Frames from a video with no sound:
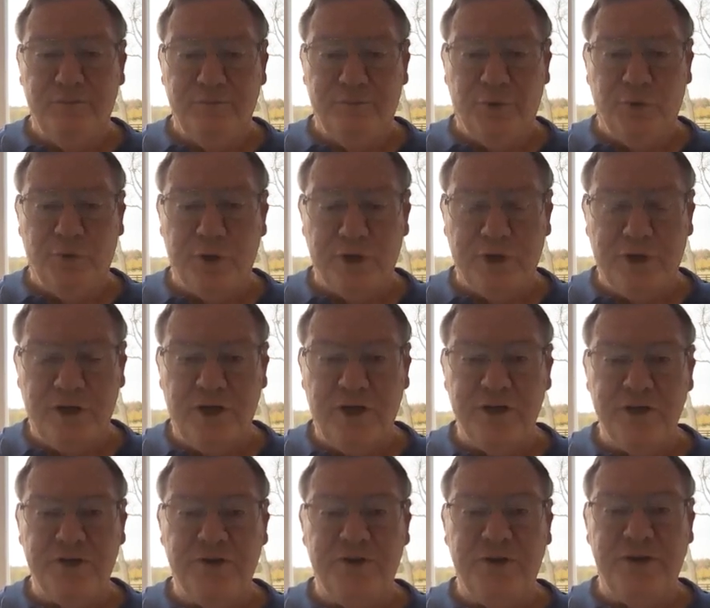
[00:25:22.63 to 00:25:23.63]
poured
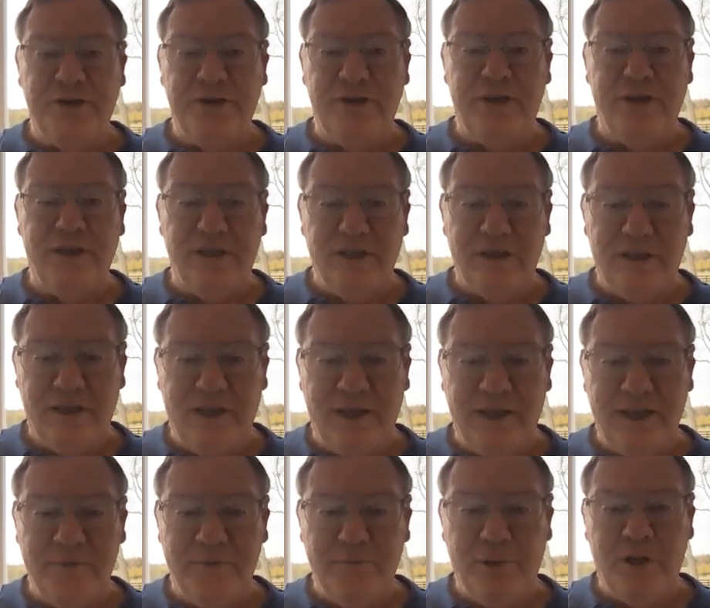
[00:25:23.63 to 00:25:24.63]
concrete,
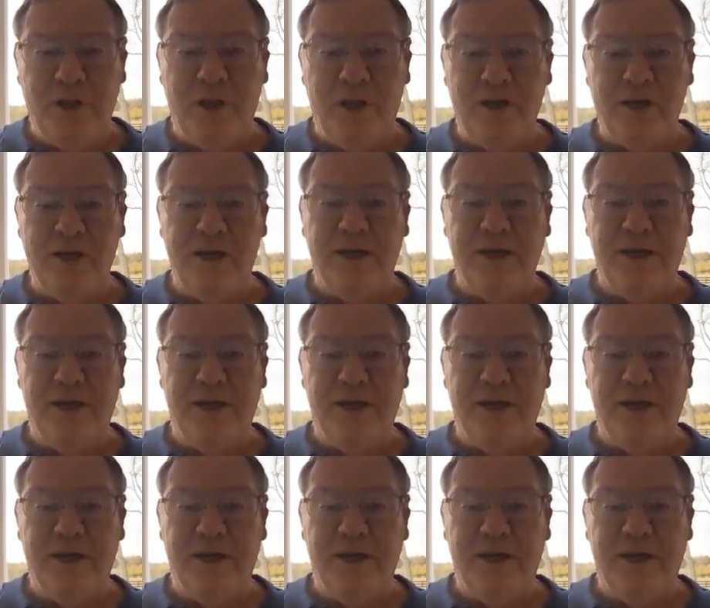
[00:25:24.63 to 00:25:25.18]
laid block,